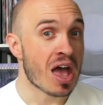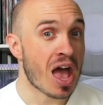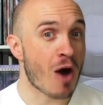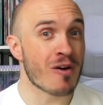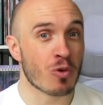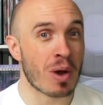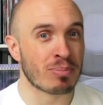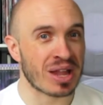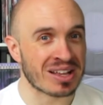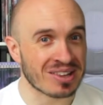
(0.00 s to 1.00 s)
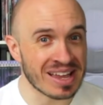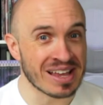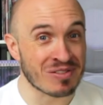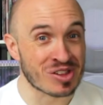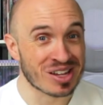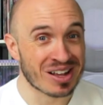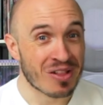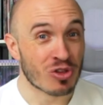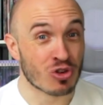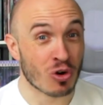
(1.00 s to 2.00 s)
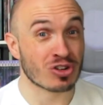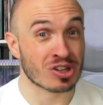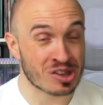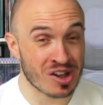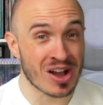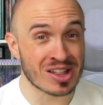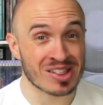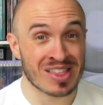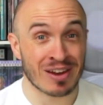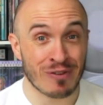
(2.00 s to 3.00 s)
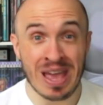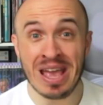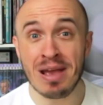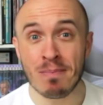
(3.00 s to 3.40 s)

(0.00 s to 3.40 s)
However, when Blake leaves, the Doctor decides that if he,